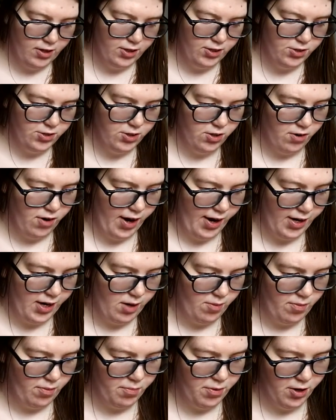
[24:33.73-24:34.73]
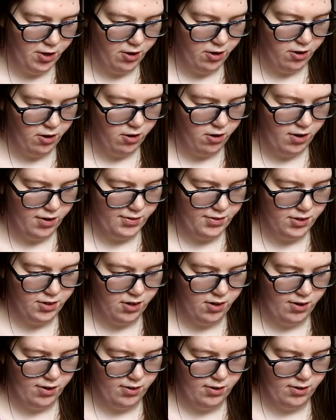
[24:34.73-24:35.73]
So I come up here on
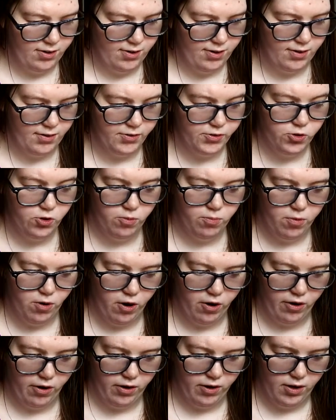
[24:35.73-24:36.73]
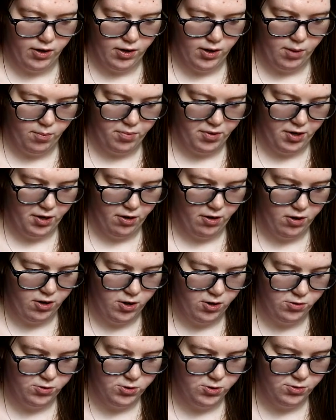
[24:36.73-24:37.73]
the toolbar up here,
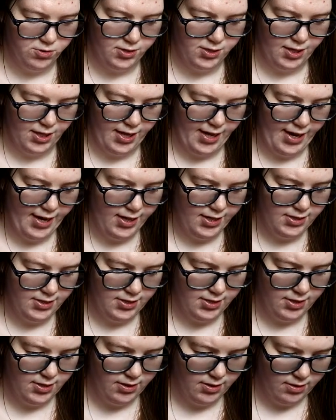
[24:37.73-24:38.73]
go to select